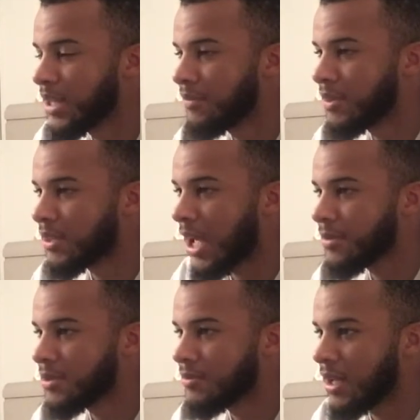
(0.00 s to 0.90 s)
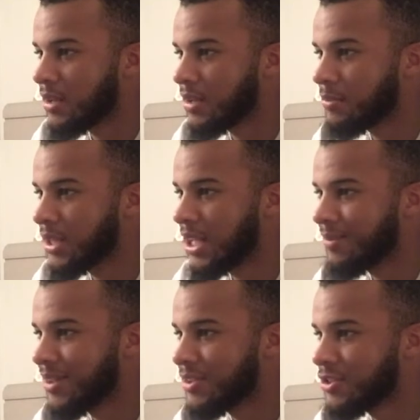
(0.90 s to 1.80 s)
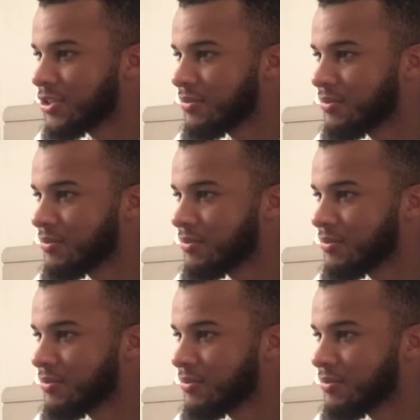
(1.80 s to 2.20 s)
different types of, like, demons.